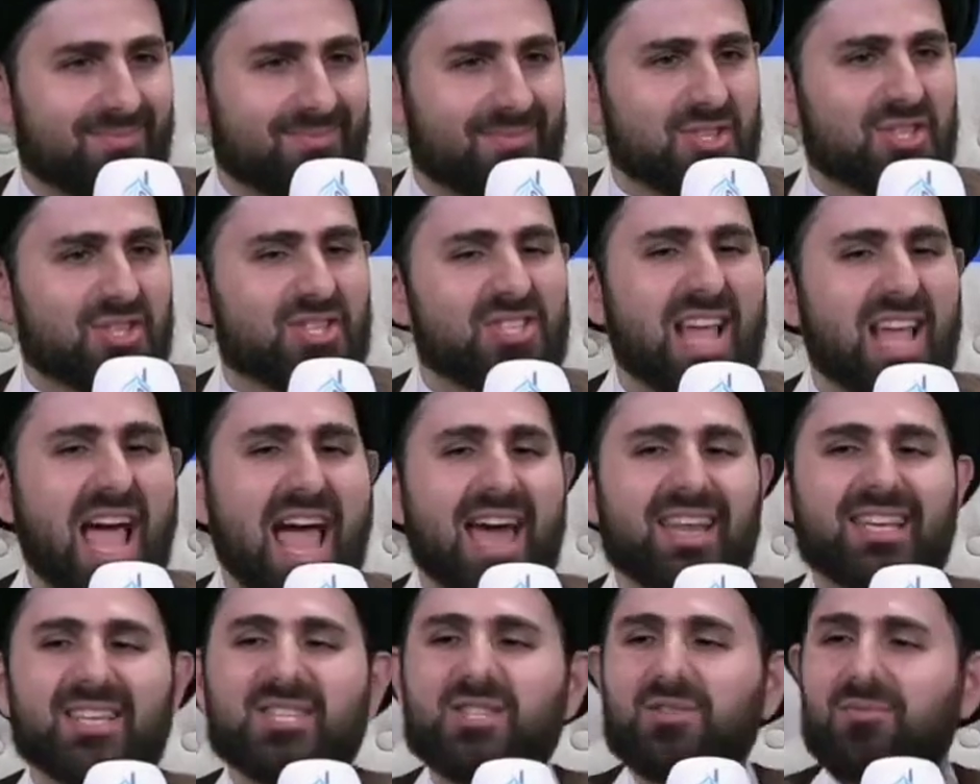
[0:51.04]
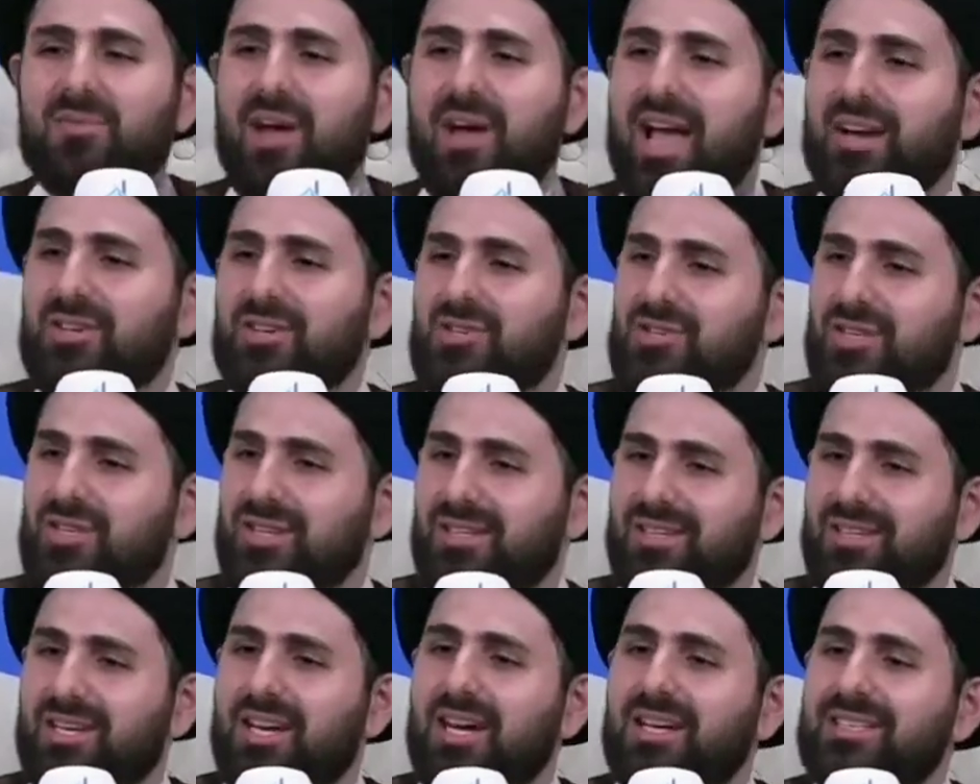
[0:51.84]

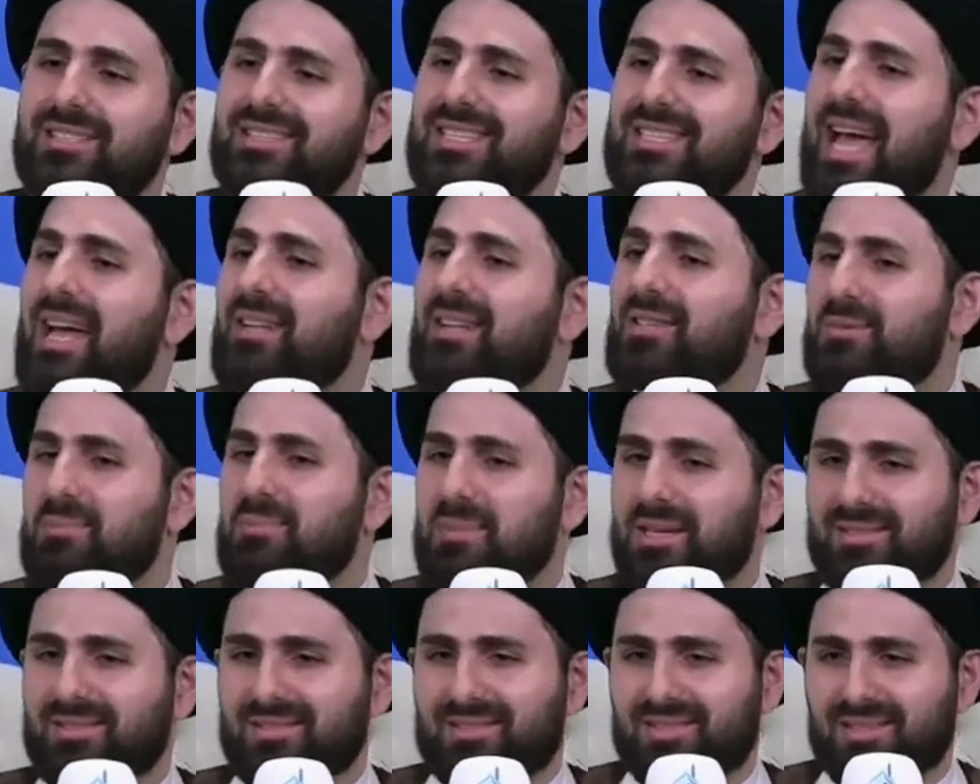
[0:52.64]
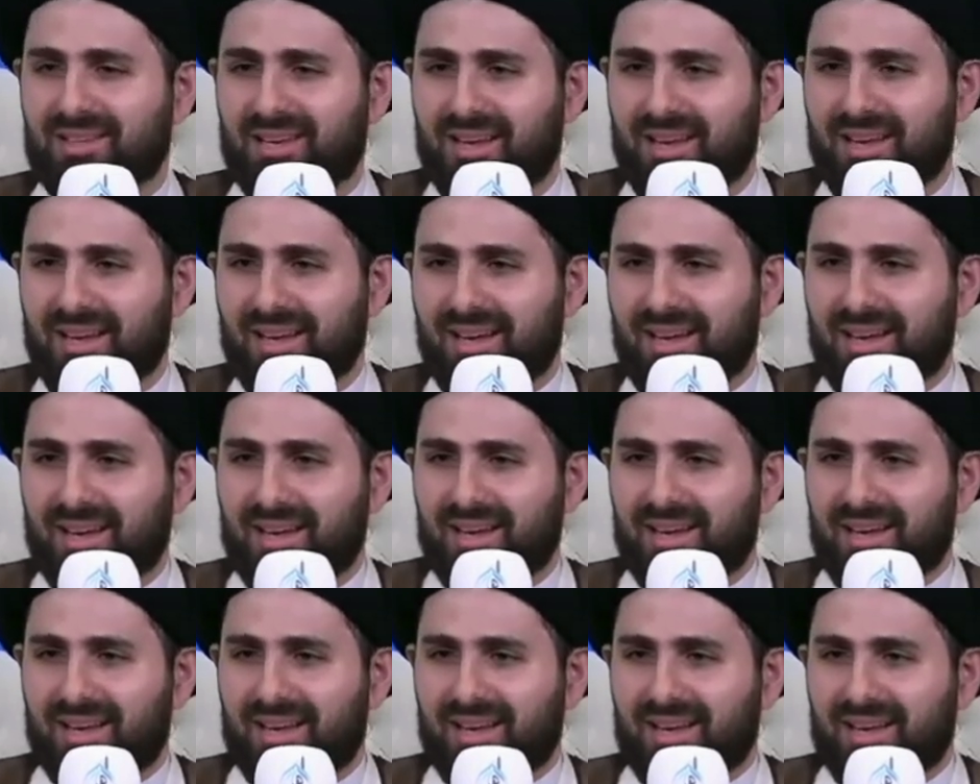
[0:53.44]
Satisfaction, contentment.
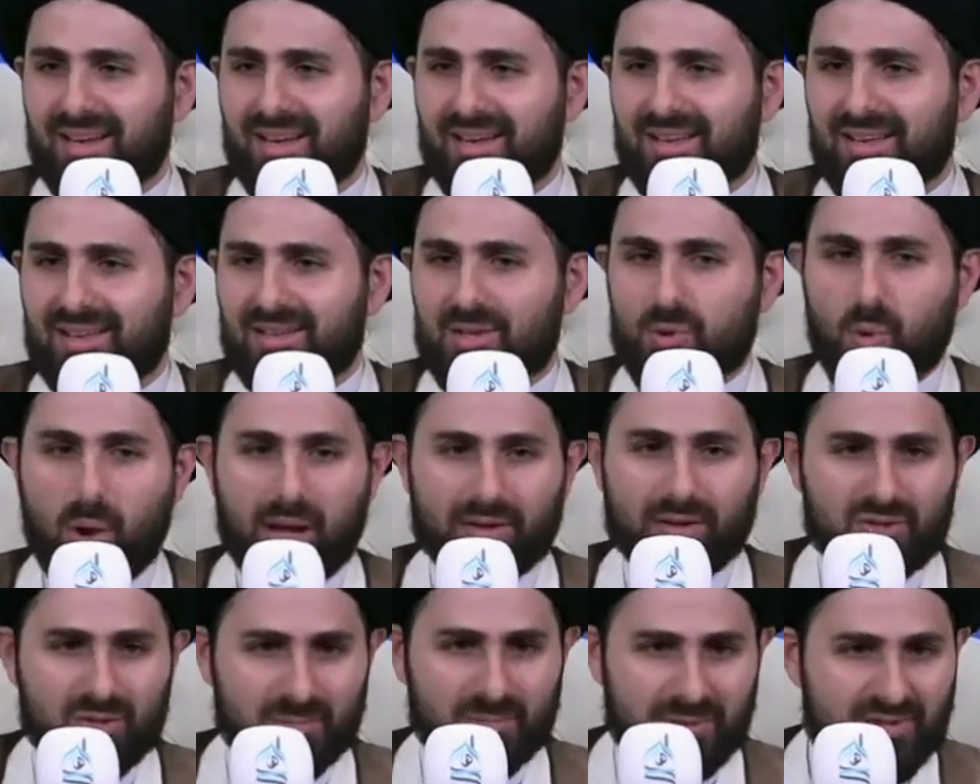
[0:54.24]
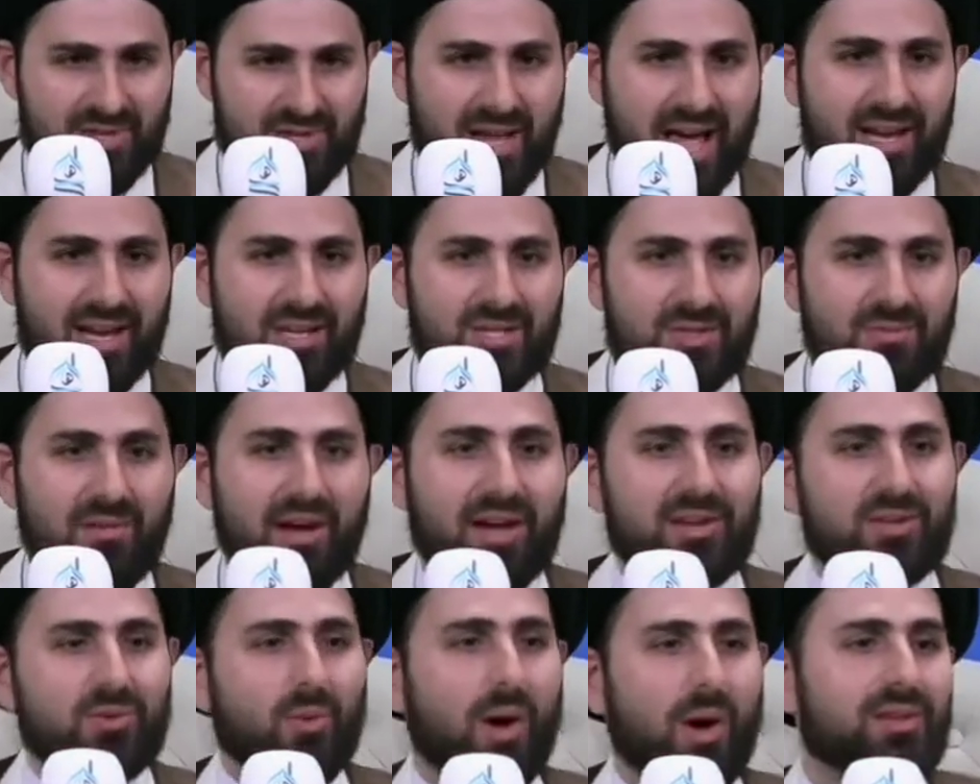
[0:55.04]
You want to be
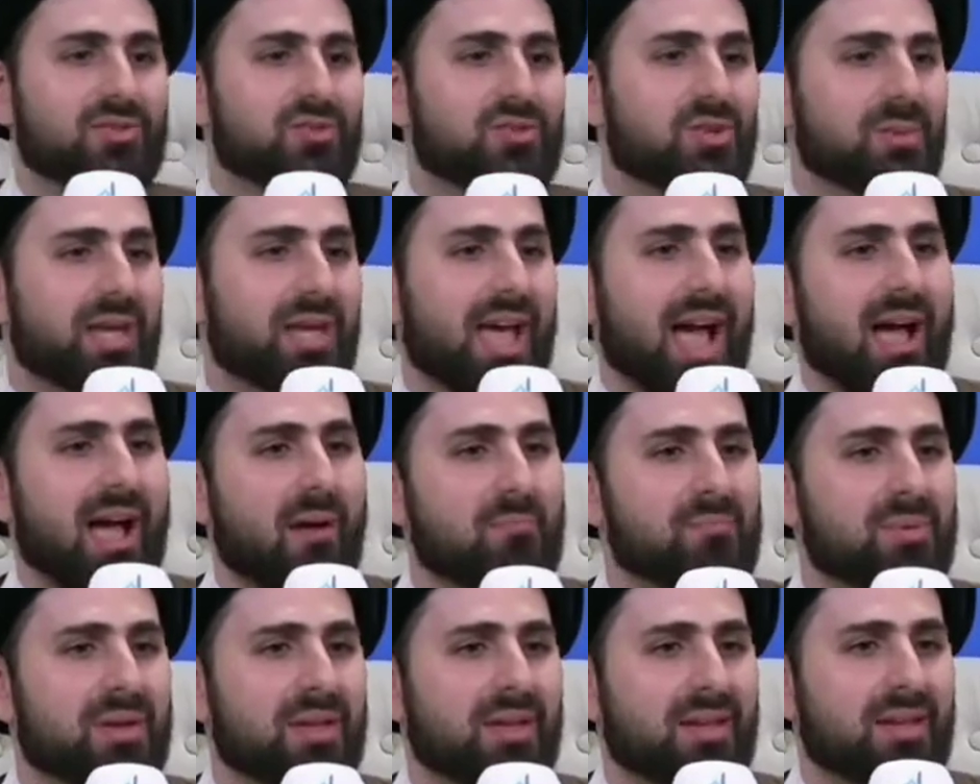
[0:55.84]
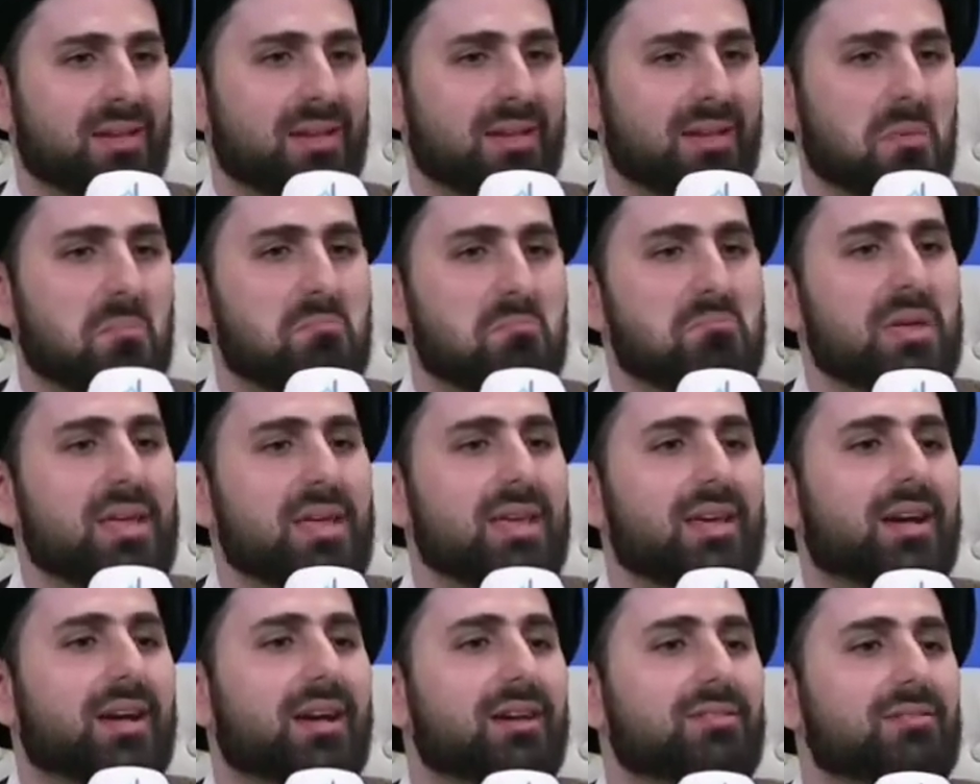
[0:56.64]
satisfied? You want to be happy?
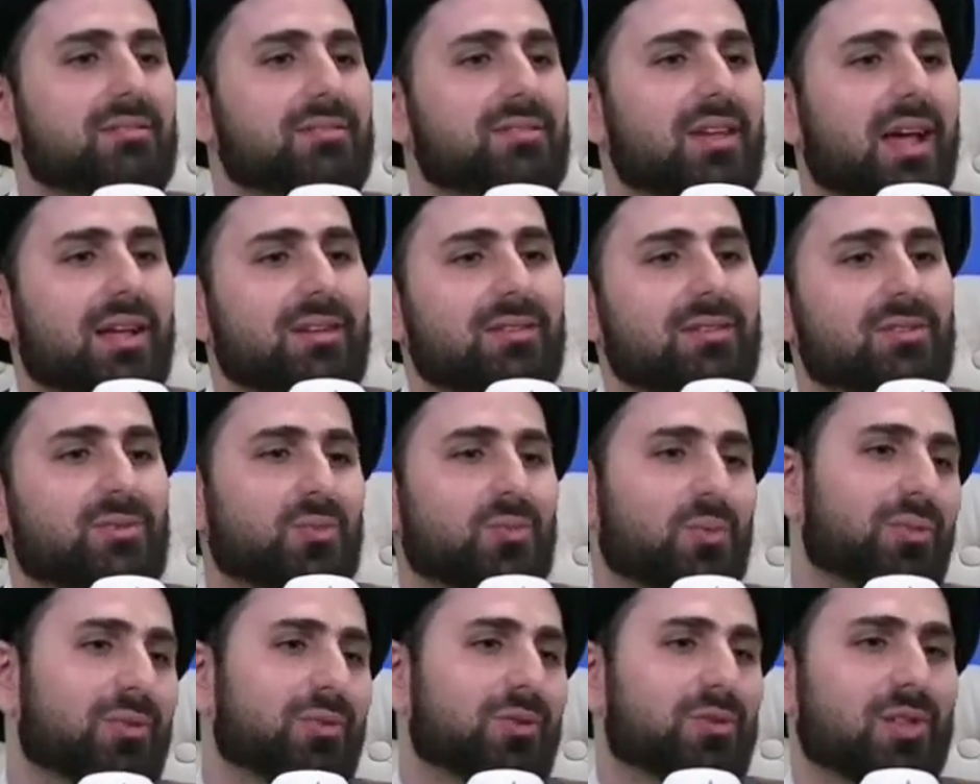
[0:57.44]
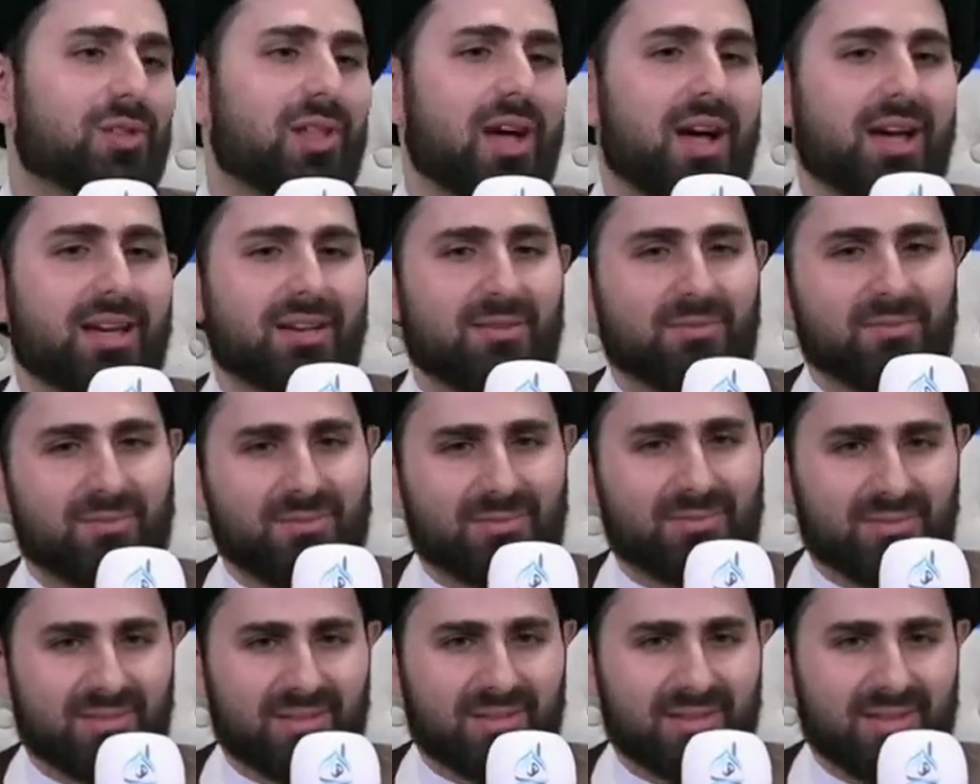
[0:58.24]
Be content
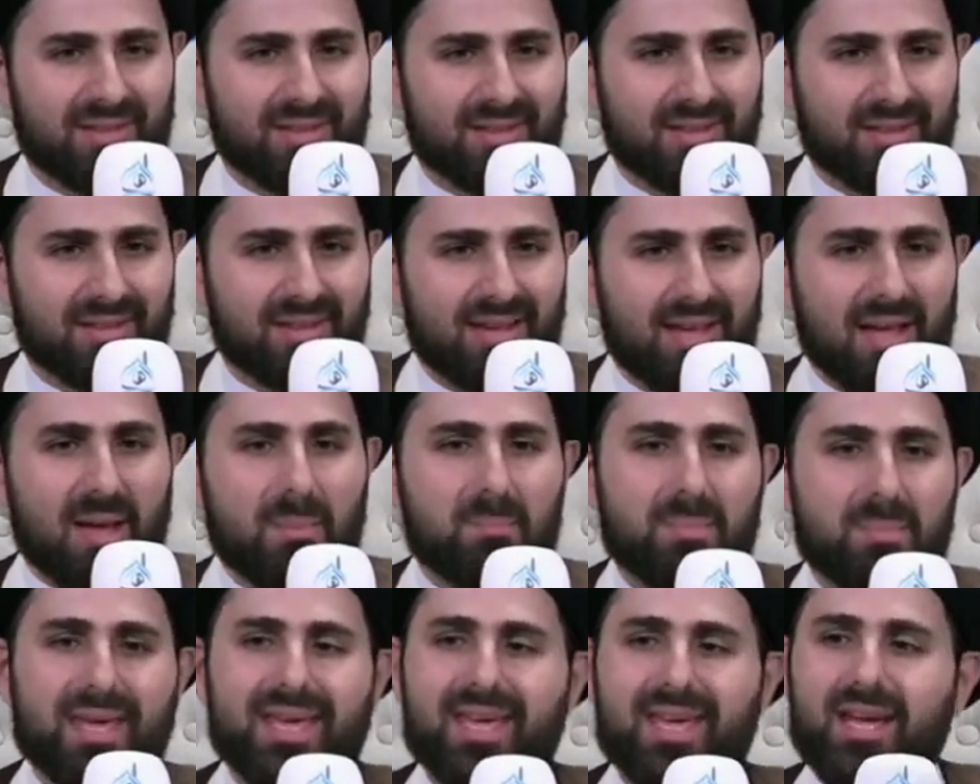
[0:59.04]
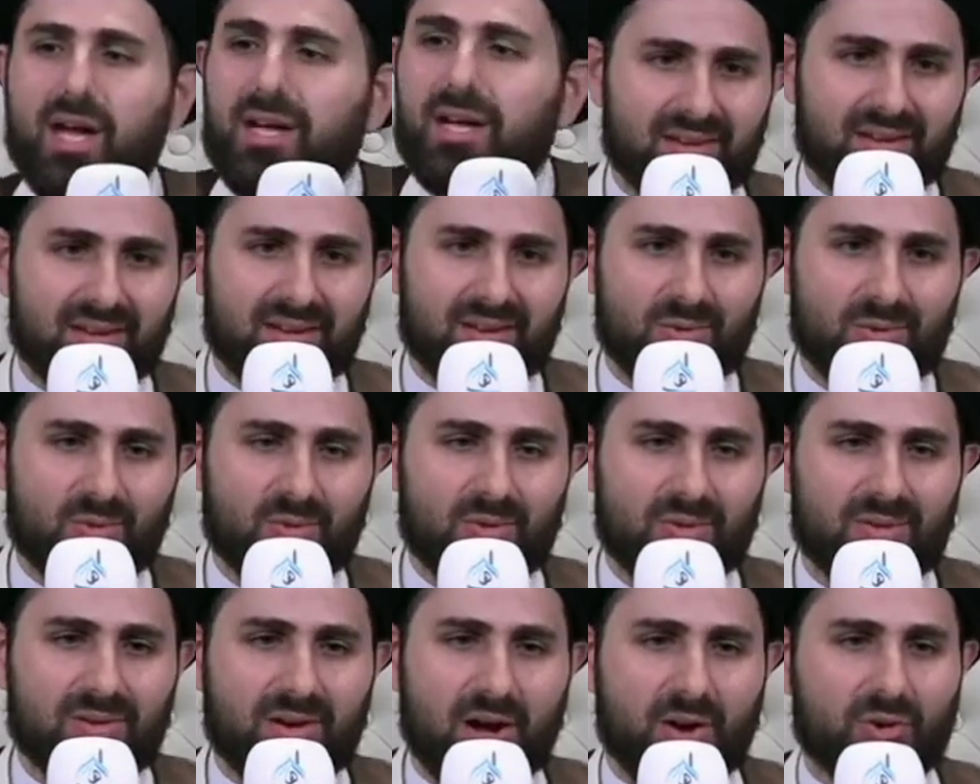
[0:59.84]
with your life.
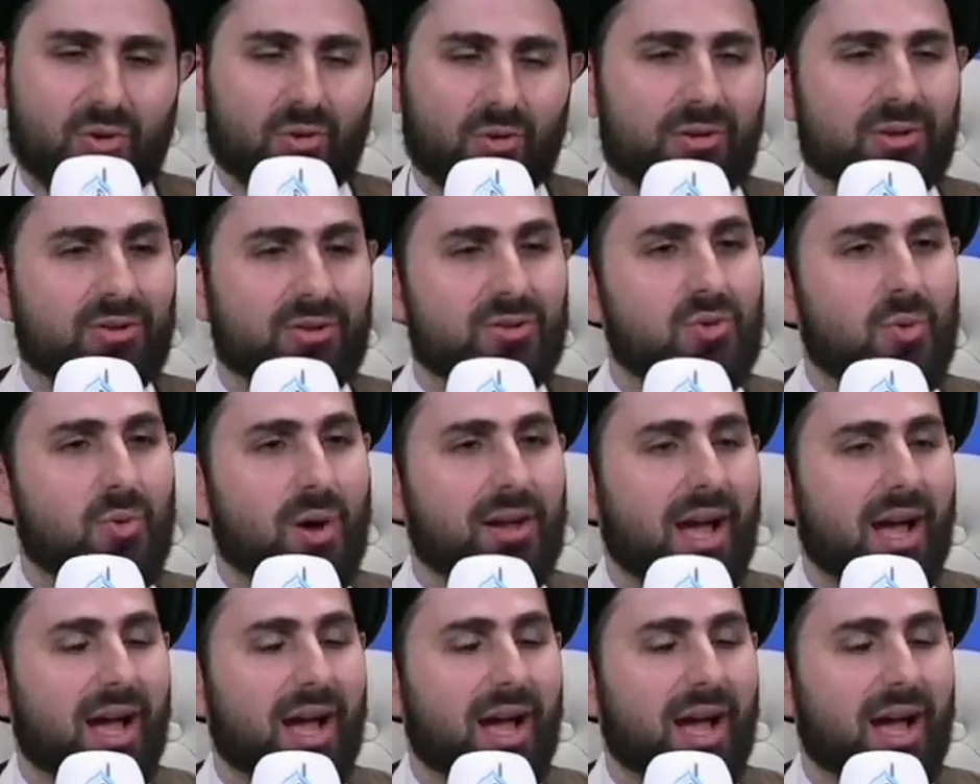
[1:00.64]
According to one